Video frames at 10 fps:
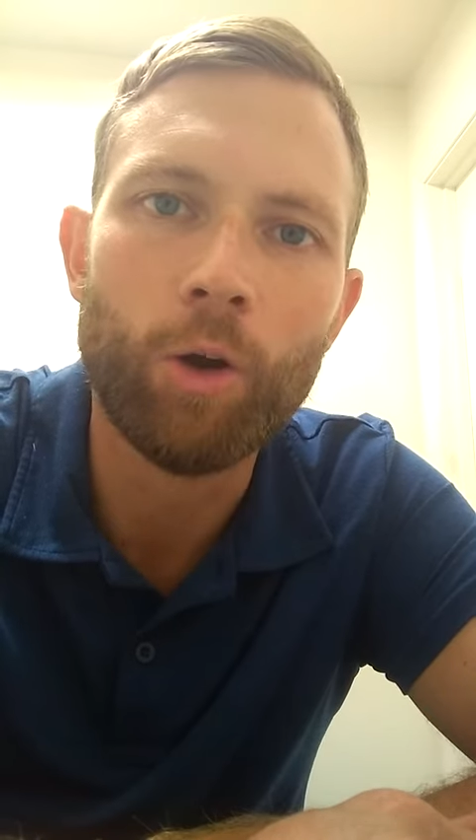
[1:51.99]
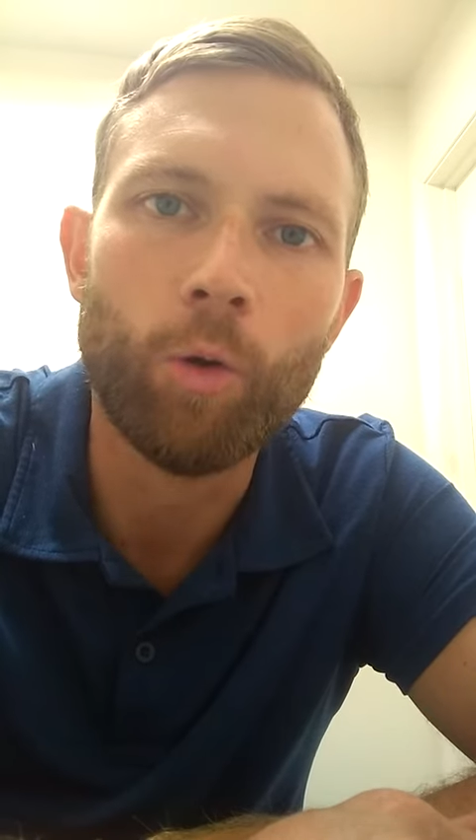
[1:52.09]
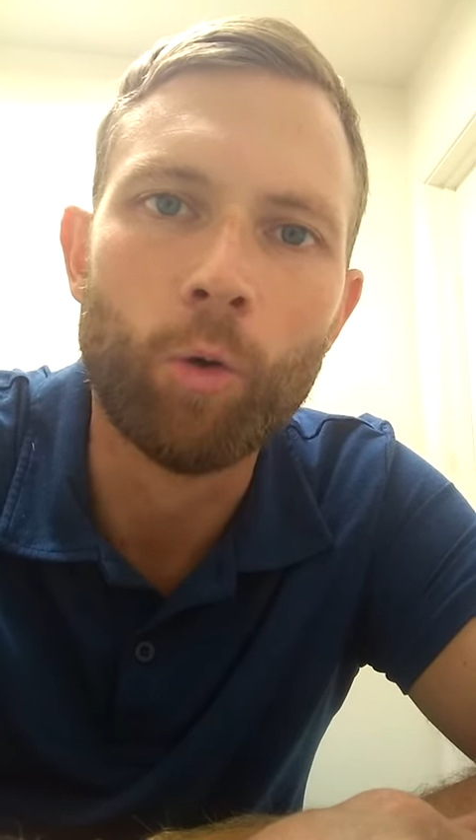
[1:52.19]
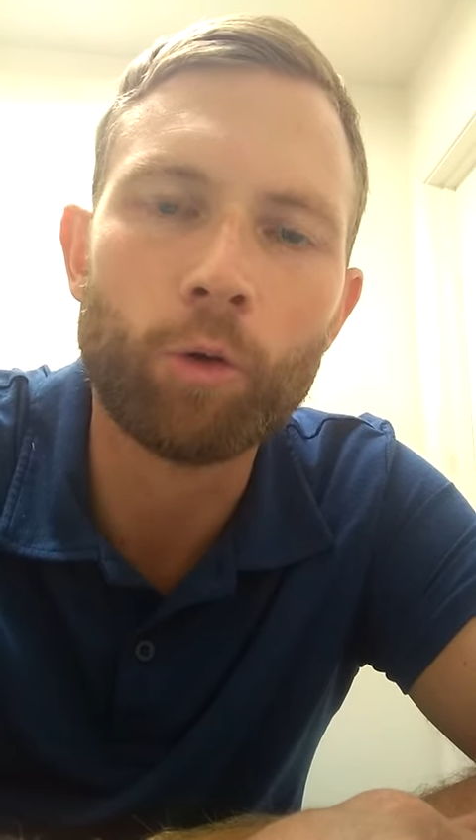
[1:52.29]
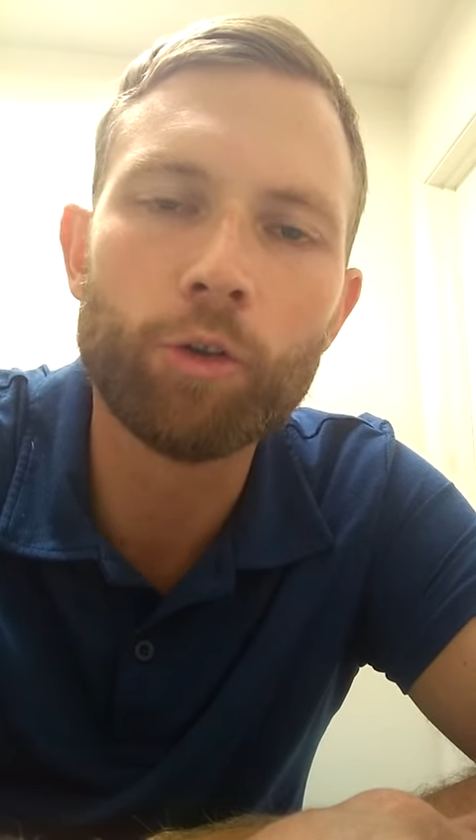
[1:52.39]

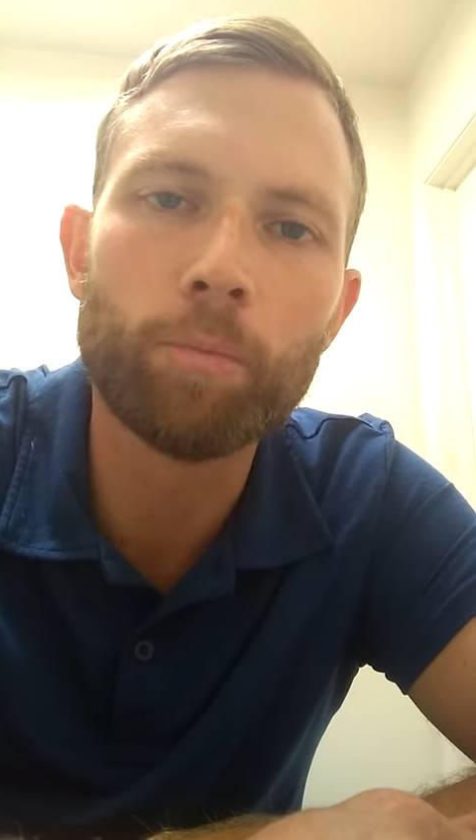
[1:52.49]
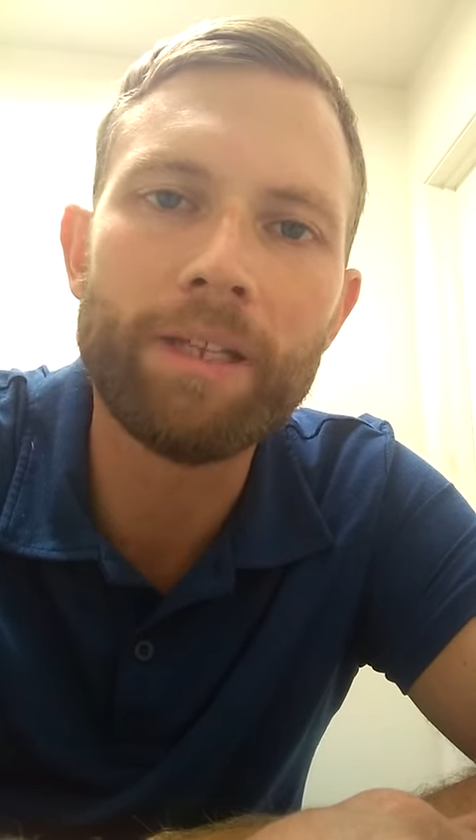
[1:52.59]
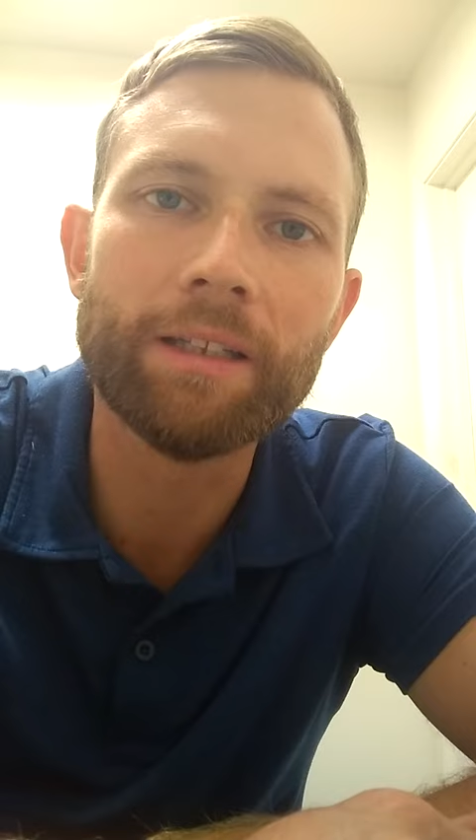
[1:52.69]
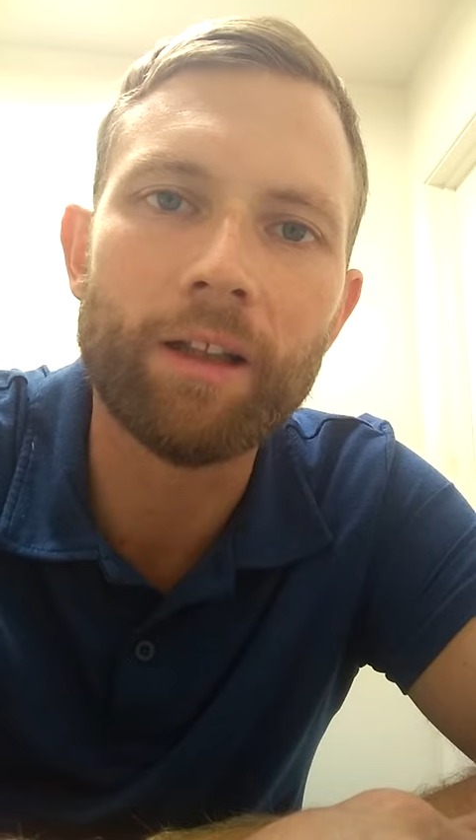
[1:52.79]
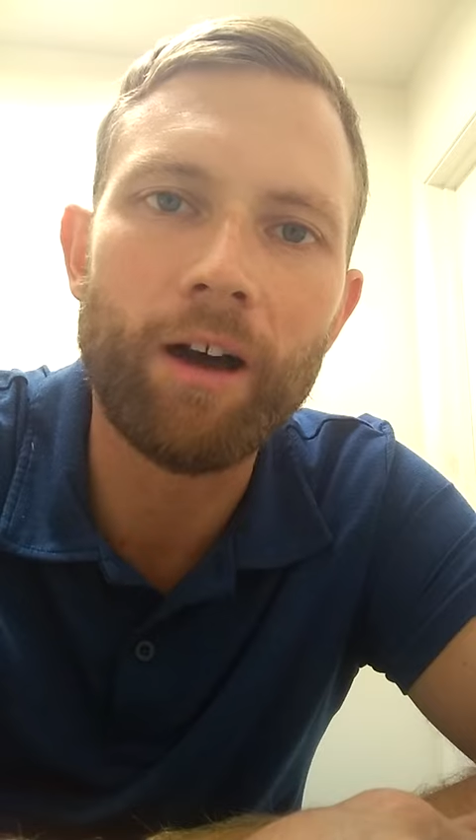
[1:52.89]
or you'll
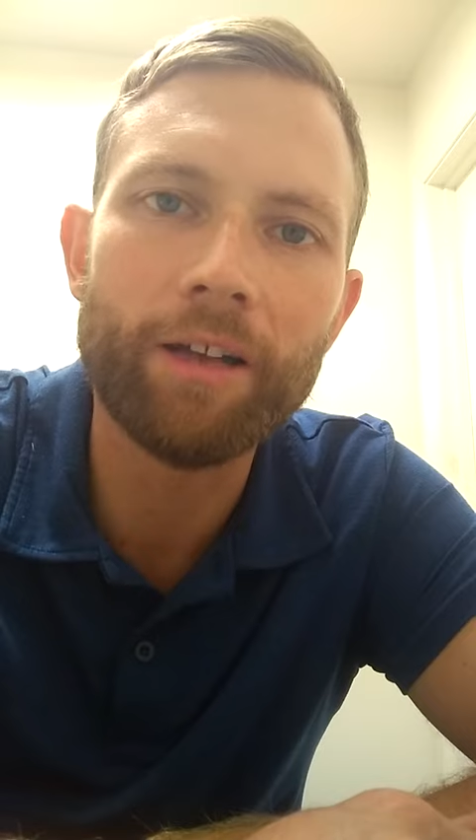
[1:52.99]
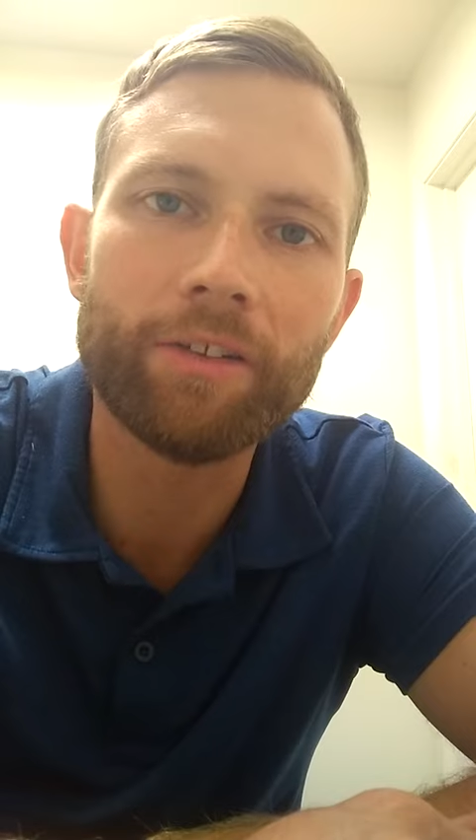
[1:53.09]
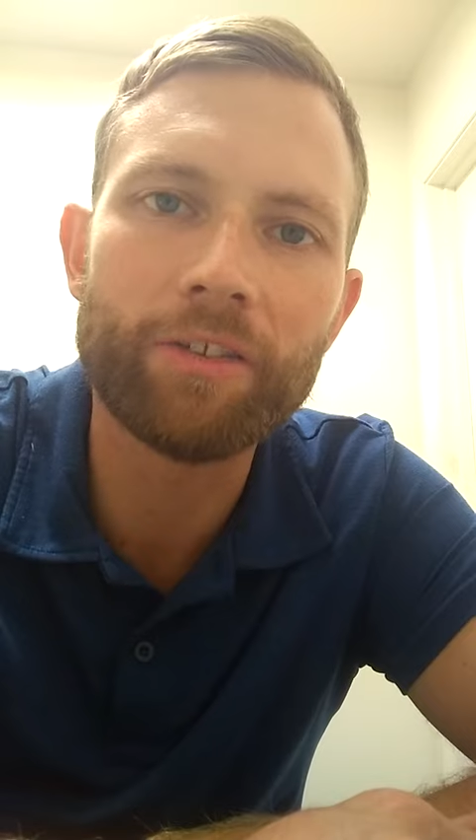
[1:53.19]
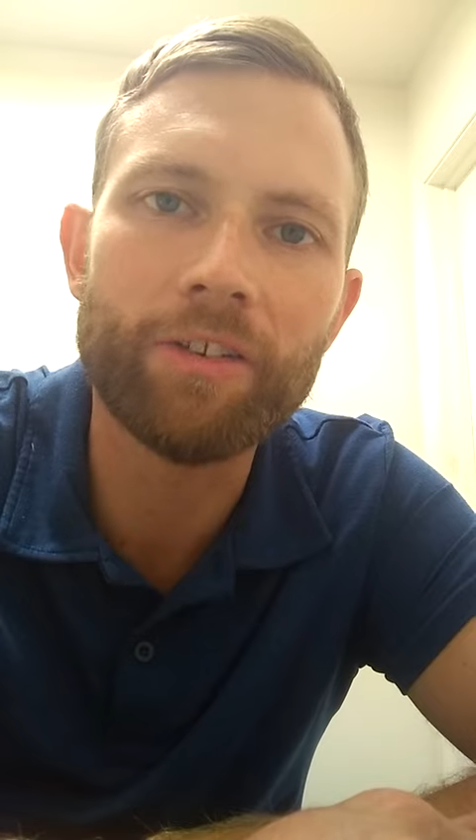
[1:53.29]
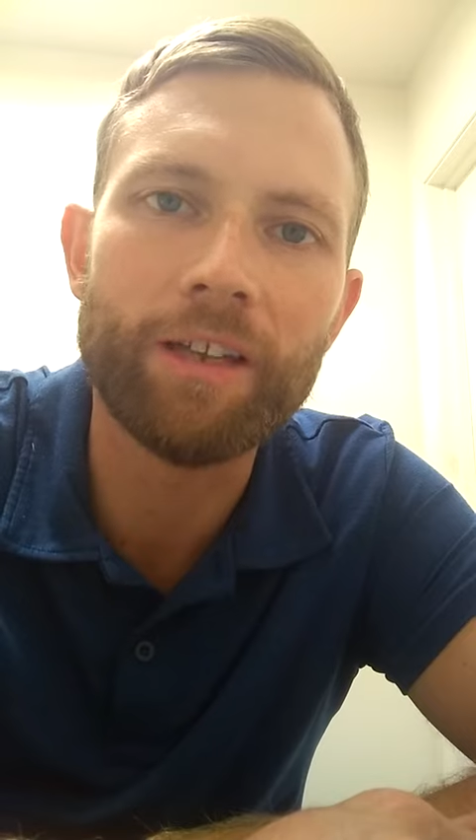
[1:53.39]
be lost